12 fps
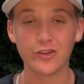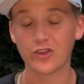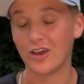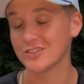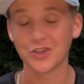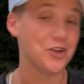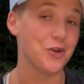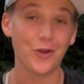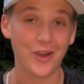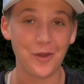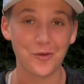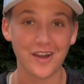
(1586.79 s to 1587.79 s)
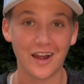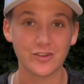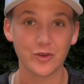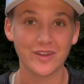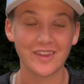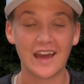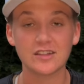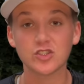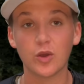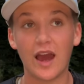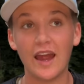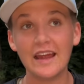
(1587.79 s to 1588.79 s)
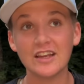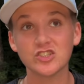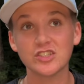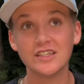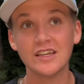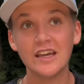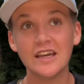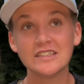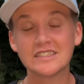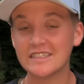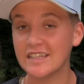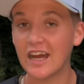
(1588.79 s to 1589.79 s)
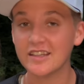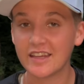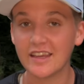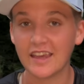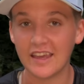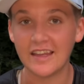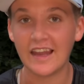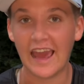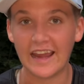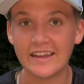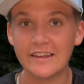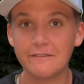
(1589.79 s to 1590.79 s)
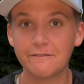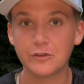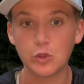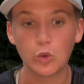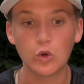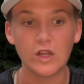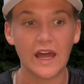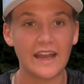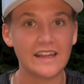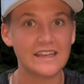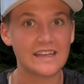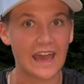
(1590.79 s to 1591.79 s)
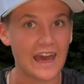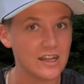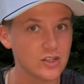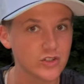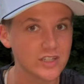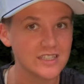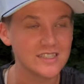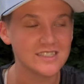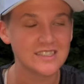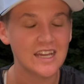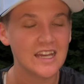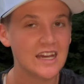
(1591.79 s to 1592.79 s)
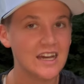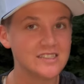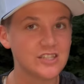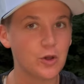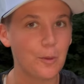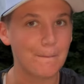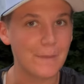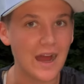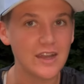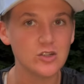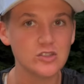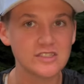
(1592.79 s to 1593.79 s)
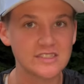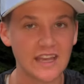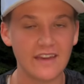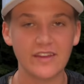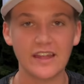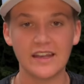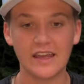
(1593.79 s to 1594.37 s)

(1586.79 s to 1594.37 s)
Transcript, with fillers: So I was like, okay, we're not doing that. So I actually did not take in any fuel, any calories until mile seven.